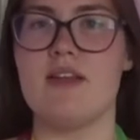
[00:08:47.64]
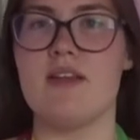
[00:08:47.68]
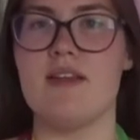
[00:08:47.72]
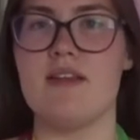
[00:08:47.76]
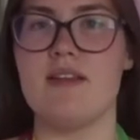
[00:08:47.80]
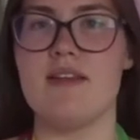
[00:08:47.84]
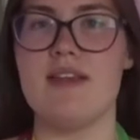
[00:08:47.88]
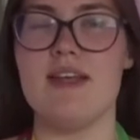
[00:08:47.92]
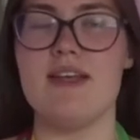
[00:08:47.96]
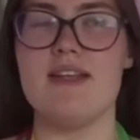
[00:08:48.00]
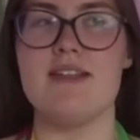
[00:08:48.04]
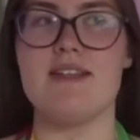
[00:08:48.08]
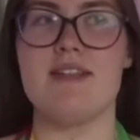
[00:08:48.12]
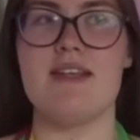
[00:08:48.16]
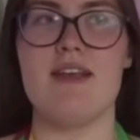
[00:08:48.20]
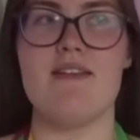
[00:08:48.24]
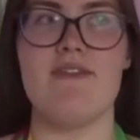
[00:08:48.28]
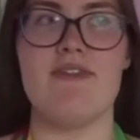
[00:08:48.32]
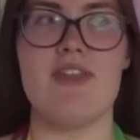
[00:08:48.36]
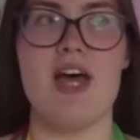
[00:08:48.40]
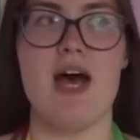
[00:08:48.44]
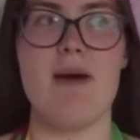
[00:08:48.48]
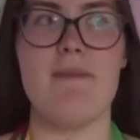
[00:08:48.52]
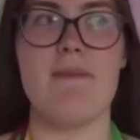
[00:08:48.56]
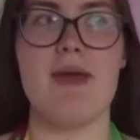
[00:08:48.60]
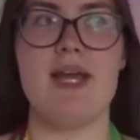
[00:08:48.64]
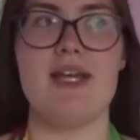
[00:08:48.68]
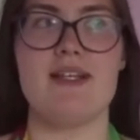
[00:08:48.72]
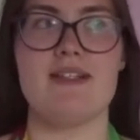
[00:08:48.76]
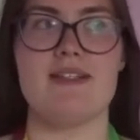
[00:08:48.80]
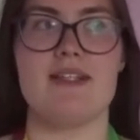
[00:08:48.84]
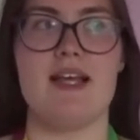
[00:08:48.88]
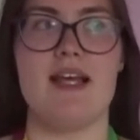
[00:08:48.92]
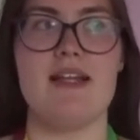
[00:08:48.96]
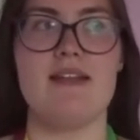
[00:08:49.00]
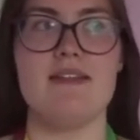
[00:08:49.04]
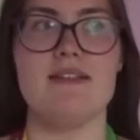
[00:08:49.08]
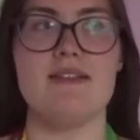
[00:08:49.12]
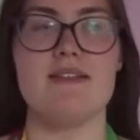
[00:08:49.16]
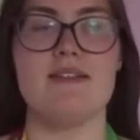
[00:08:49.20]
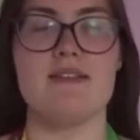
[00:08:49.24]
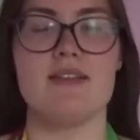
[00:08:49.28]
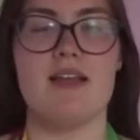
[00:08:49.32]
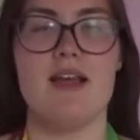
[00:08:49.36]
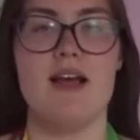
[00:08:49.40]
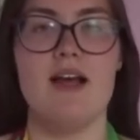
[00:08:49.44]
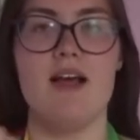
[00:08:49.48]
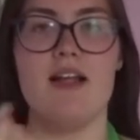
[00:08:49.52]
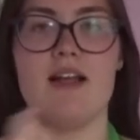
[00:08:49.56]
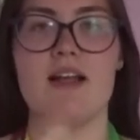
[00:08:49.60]
this, if that makes sense,
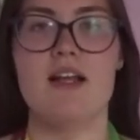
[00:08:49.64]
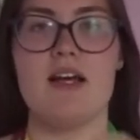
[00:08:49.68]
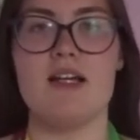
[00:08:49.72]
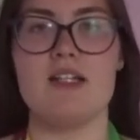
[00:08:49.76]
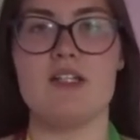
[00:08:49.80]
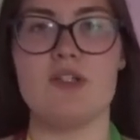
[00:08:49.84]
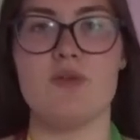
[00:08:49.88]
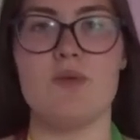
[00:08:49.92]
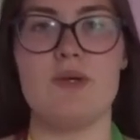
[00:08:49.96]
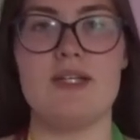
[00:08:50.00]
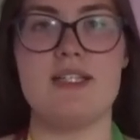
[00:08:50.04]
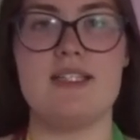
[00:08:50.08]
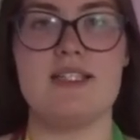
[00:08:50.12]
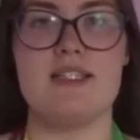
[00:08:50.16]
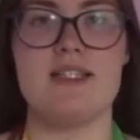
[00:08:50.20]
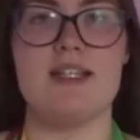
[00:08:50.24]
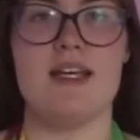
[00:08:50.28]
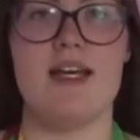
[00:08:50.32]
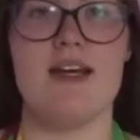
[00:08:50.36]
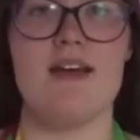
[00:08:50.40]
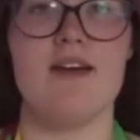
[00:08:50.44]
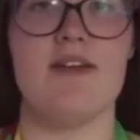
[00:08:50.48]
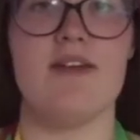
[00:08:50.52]
like twist it